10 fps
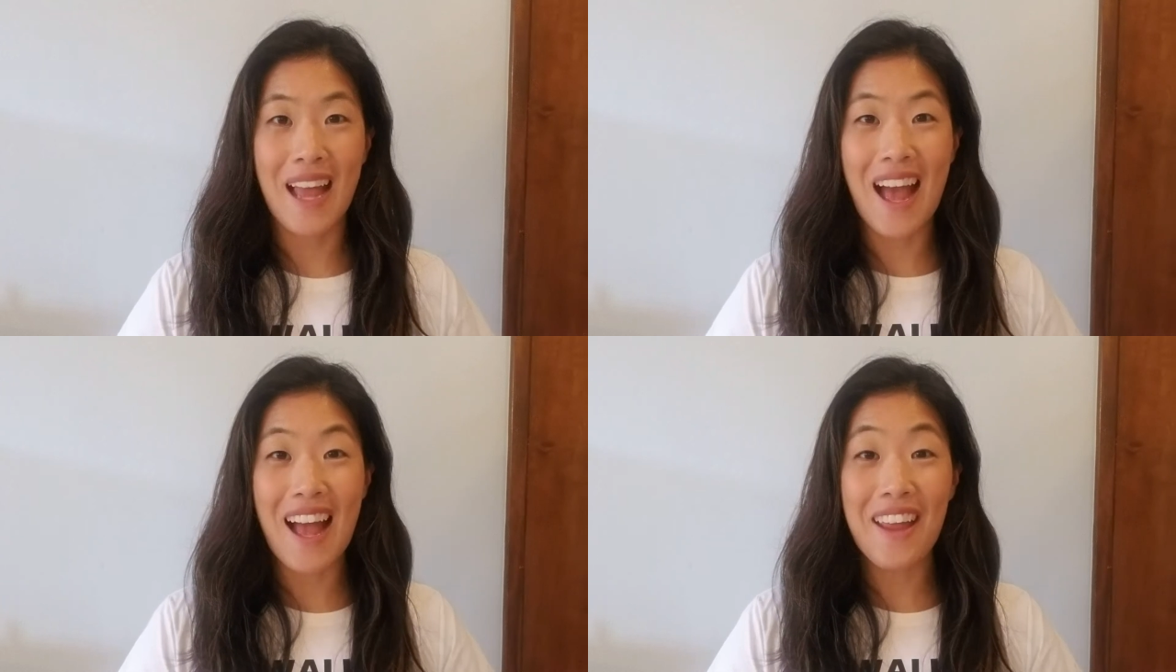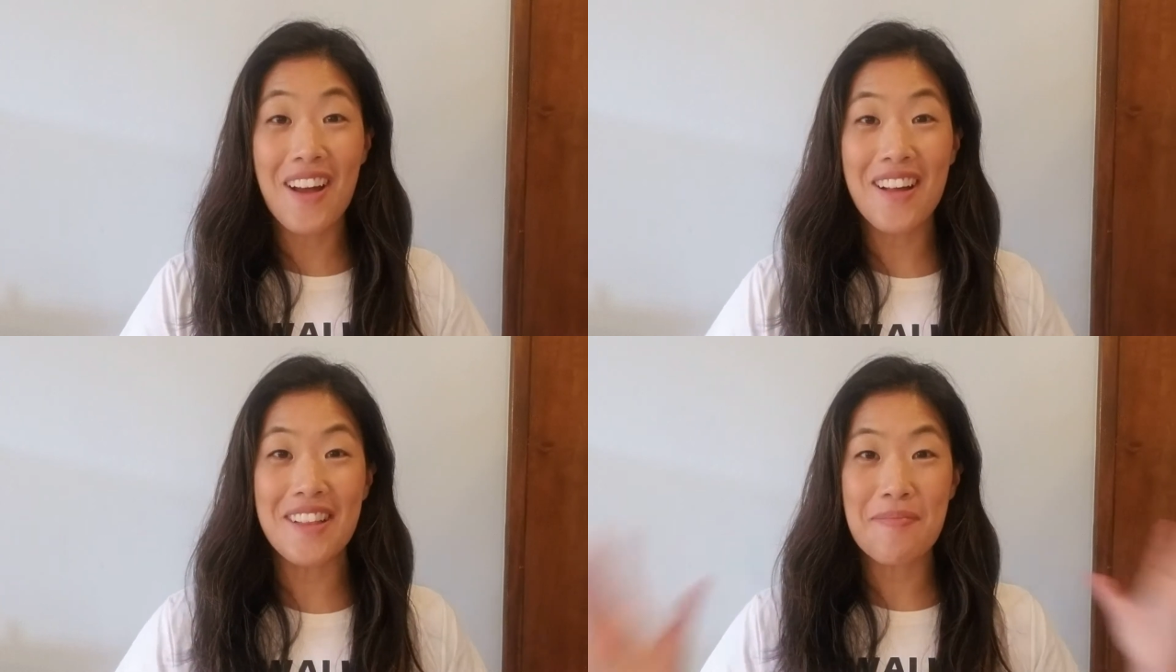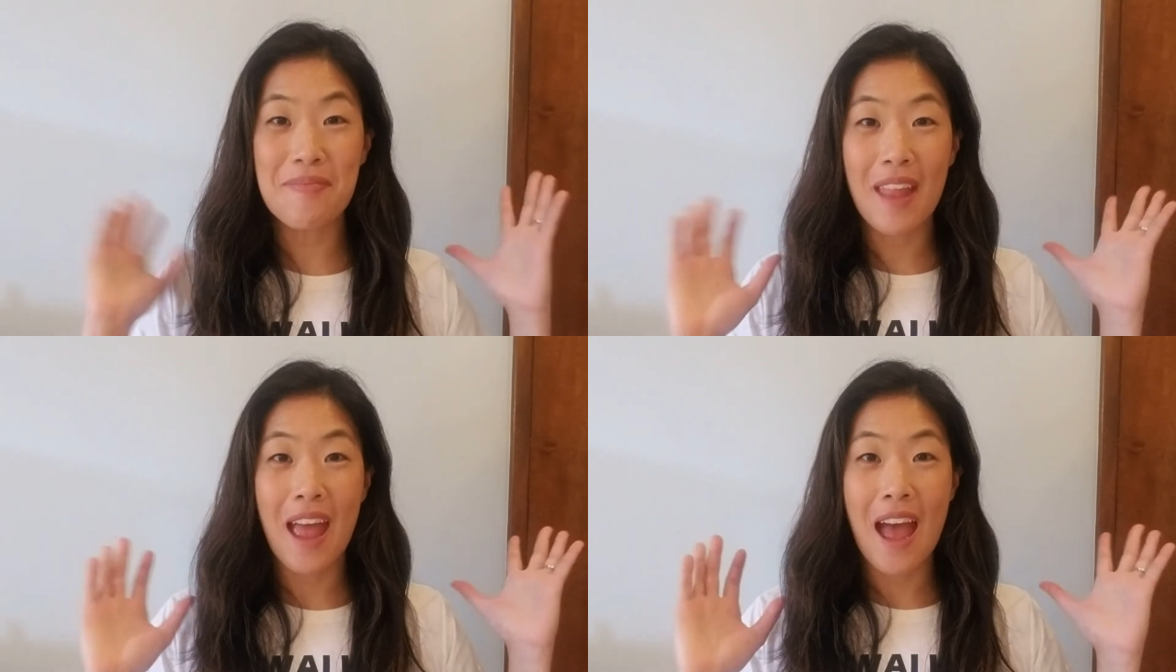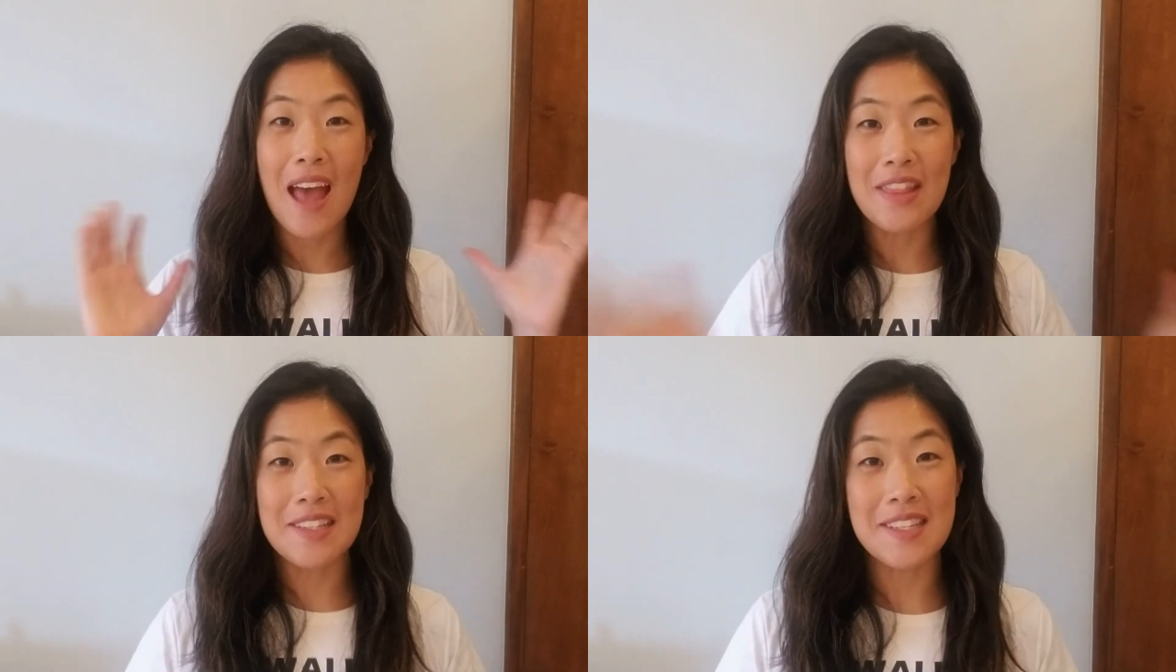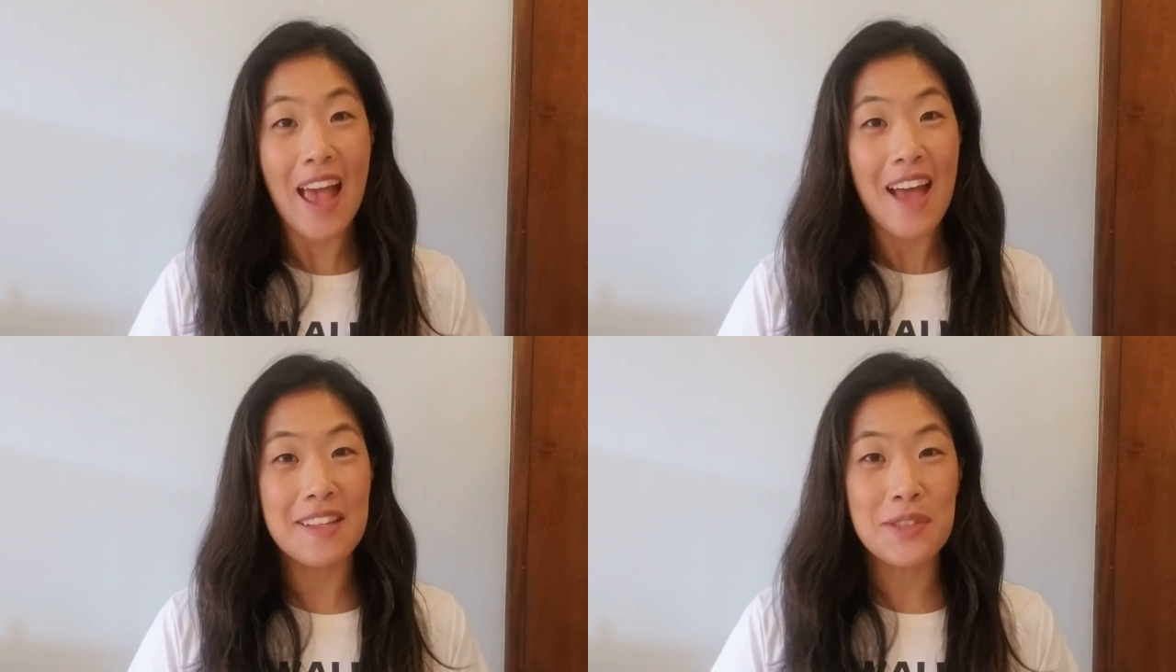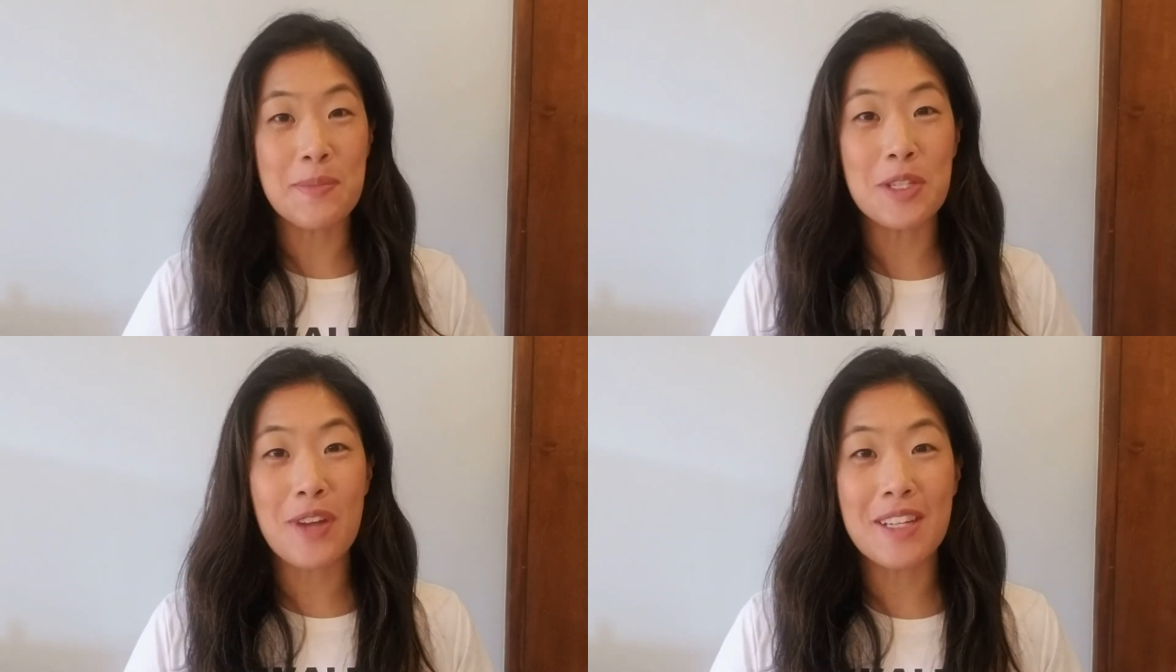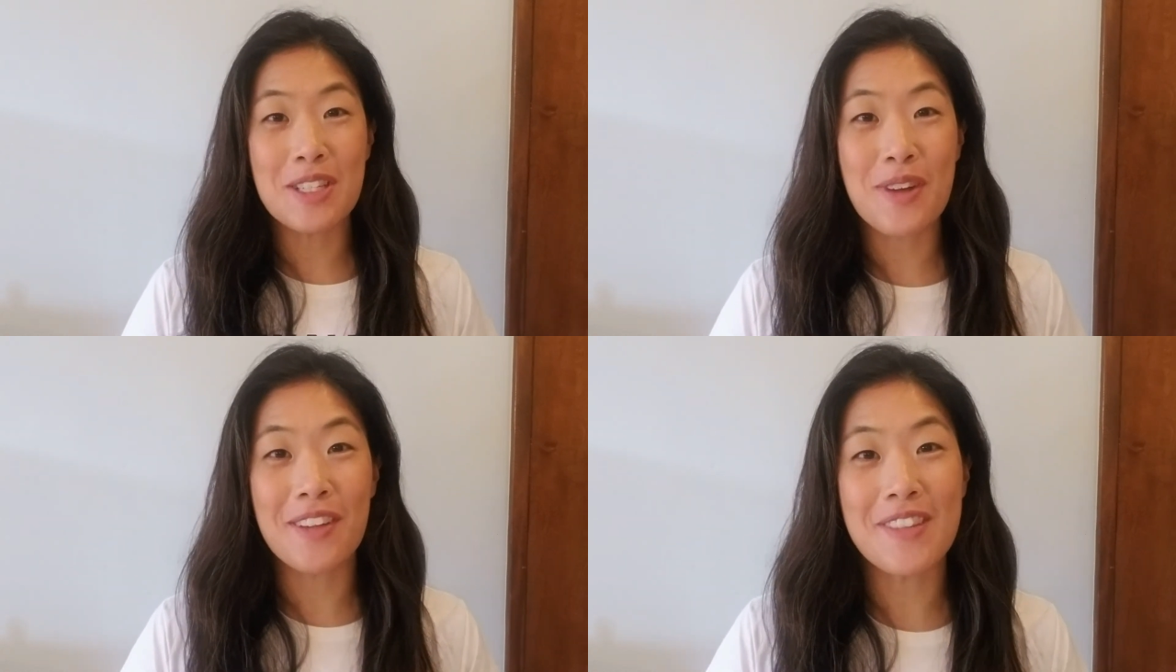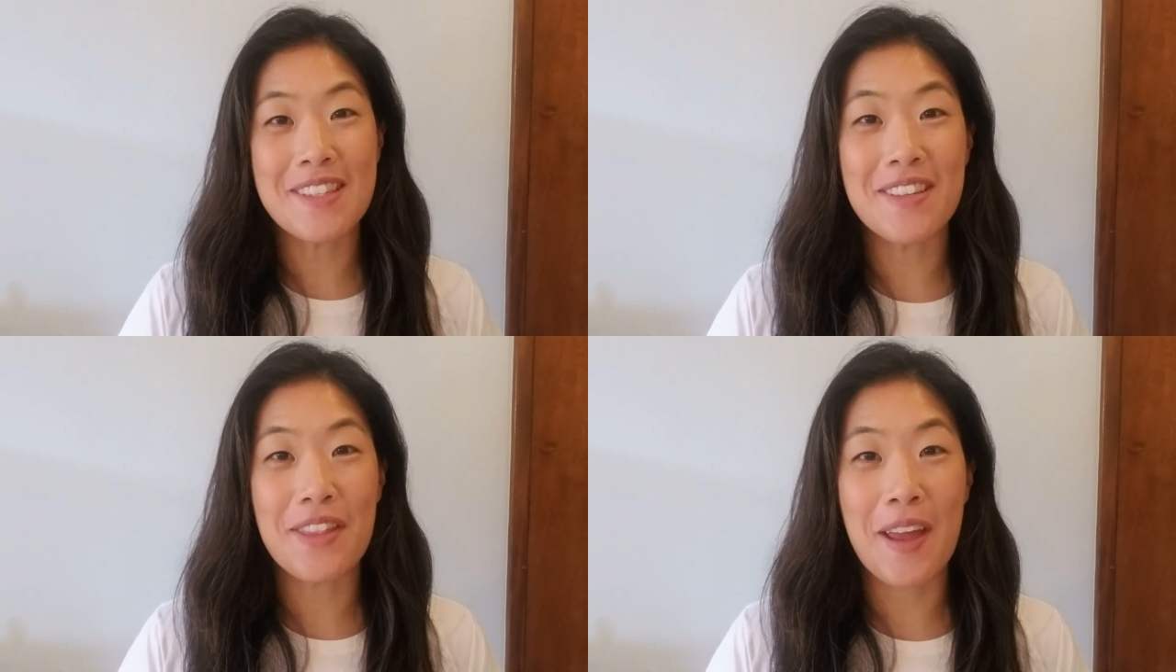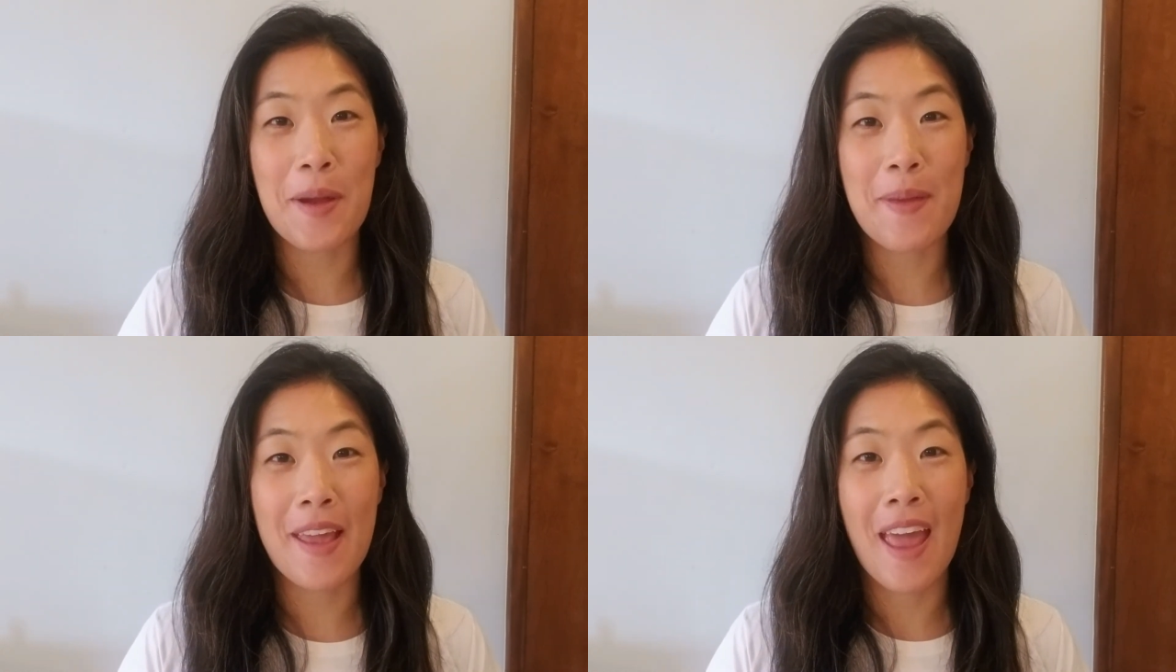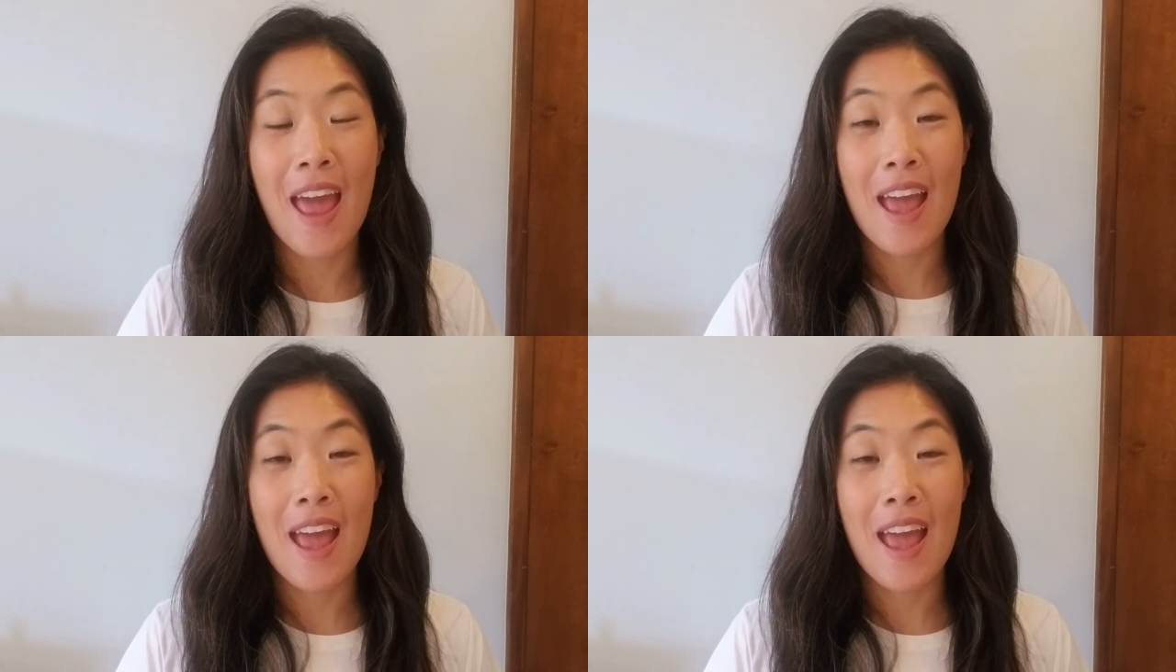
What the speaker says: Hi all! This is Alice from Stride Strong Physical Therapy,